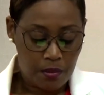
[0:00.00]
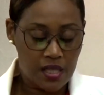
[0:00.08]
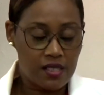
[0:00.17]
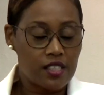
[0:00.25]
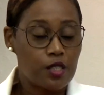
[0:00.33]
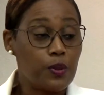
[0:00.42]

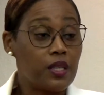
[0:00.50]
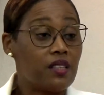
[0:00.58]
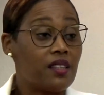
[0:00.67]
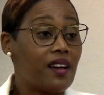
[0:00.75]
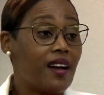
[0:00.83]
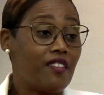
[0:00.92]
Mr. Speaker,
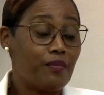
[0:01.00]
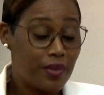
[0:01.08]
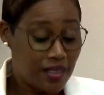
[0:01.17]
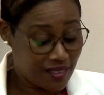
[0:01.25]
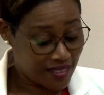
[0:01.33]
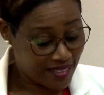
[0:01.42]
there have
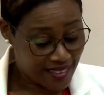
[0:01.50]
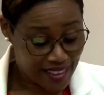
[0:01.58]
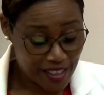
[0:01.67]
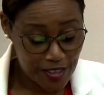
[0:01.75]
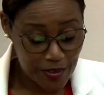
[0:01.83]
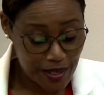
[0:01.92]
been
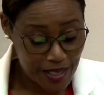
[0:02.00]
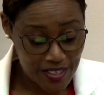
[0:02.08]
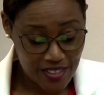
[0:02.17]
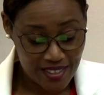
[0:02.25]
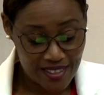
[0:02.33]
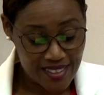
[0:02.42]

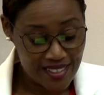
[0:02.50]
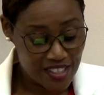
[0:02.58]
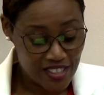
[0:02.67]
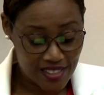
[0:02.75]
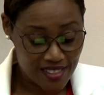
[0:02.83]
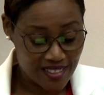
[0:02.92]
educational
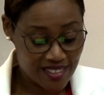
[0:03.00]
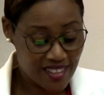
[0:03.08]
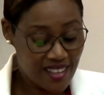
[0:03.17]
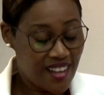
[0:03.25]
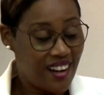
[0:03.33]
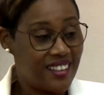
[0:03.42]
sessions
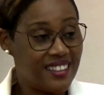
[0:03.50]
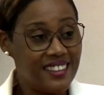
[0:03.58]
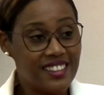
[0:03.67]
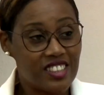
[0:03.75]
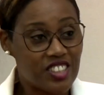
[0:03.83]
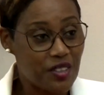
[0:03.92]
on
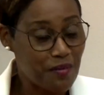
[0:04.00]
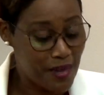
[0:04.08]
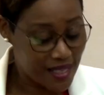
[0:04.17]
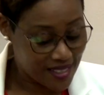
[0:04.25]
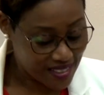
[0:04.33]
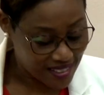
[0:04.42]
leadership
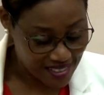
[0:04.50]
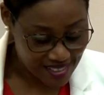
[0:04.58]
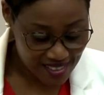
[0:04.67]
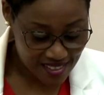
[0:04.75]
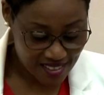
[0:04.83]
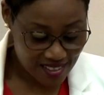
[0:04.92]

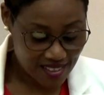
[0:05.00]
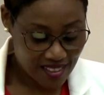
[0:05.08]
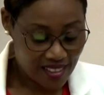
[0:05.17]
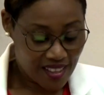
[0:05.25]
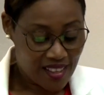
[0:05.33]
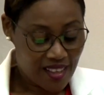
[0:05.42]
matters.
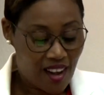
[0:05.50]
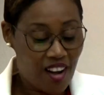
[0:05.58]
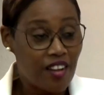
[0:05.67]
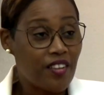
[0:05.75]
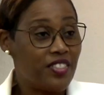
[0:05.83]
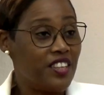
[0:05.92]

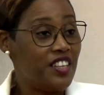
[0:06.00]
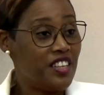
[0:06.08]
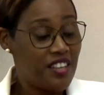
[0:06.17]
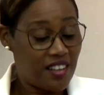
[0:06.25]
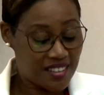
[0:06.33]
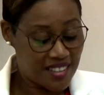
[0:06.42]
The
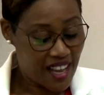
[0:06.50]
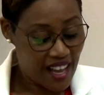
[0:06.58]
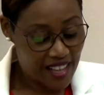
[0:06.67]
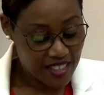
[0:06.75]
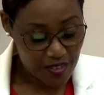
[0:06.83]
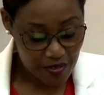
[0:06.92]
NEOC
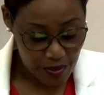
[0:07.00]
task